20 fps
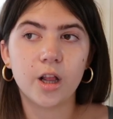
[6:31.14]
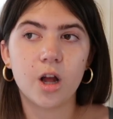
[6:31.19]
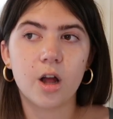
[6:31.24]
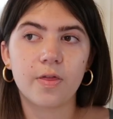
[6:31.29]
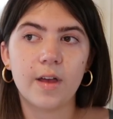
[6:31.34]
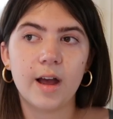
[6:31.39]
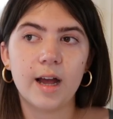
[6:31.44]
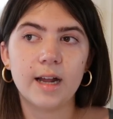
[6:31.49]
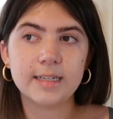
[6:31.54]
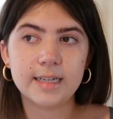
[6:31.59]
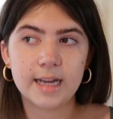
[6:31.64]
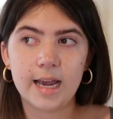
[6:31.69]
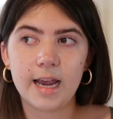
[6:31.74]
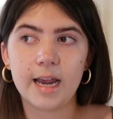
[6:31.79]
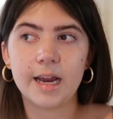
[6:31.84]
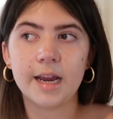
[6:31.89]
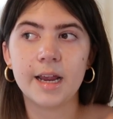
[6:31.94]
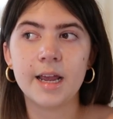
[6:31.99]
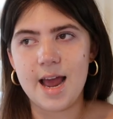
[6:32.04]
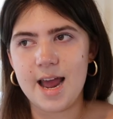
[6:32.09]
a lot that
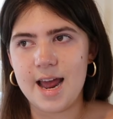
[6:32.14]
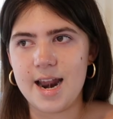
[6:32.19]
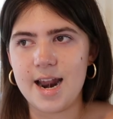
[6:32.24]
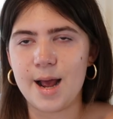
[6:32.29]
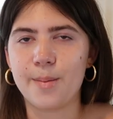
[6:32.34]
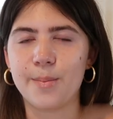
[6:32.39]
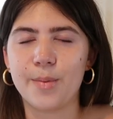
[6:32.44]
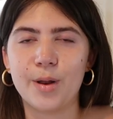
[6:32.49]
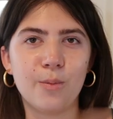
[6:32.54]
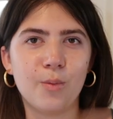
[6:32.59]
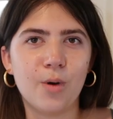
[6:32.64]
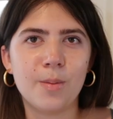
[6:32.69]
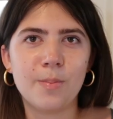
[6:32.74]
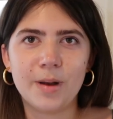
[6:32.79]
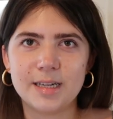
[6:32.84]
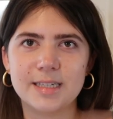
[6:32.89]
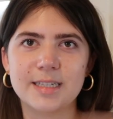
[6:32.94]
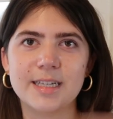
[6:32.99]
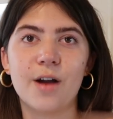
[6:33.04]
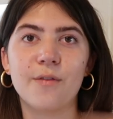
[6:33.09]
day and I'm gonna wear a
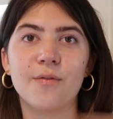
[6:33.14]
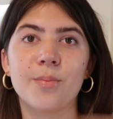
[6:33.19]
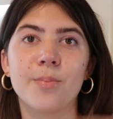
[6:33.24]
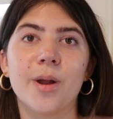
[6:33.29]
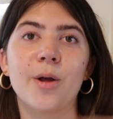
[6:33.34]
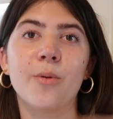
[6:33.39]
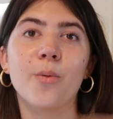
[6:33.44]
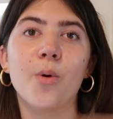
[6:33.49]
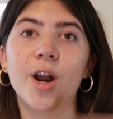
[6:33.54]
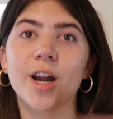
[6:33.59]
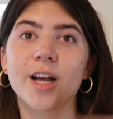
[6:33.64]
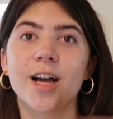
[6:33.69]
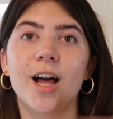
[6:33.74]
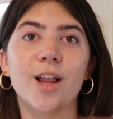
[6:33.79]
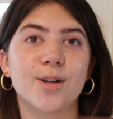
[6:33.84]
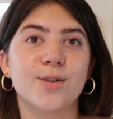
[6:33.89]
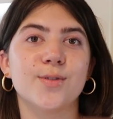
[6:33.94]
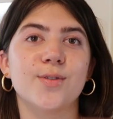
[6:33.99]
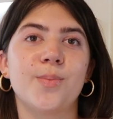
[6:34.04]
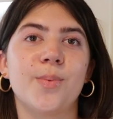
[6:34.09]
basic outfit but I want a
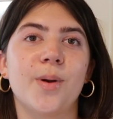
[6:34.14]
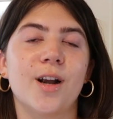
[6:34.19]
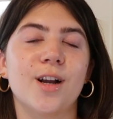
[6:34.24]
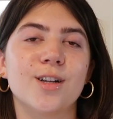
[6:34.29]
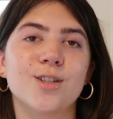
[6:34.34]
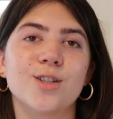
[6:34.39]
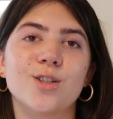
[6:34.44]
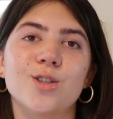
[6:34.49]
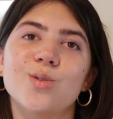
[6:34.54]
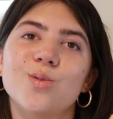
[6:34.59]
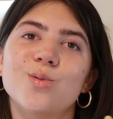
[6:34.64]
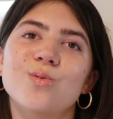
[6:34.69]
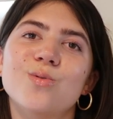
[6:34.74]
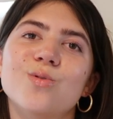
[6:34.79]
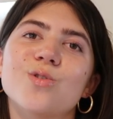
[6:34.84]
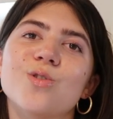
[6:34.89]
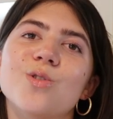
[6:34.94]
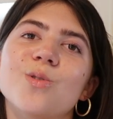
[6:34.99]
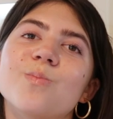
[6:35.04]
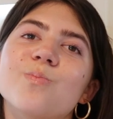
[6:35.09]
colorful pair of
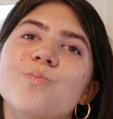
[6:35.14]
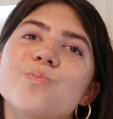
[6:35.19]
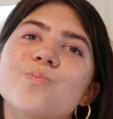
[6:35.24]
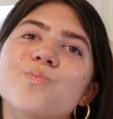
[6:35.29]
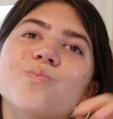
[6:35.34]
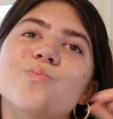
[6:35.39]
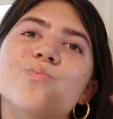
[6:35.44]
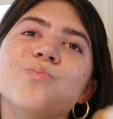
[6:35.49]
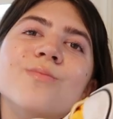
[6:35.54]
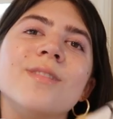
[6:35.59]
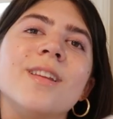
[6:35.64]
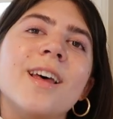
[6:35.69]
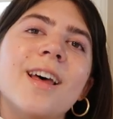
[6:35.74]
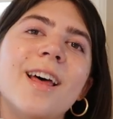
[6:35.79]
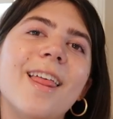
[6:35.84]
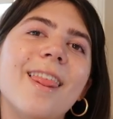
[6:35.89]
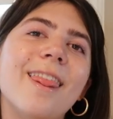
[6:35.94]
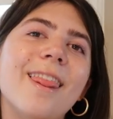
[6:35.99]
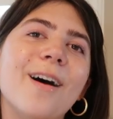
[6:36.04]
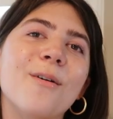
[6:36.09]
shoes.
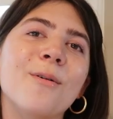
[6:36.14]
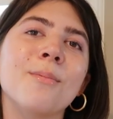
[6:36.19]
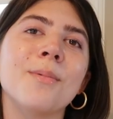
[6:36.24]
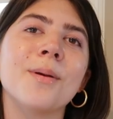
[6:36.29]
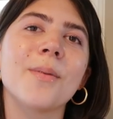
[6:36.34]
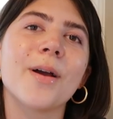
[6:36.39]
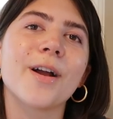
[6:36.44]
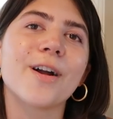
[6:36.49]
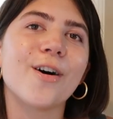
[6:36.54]
That would be my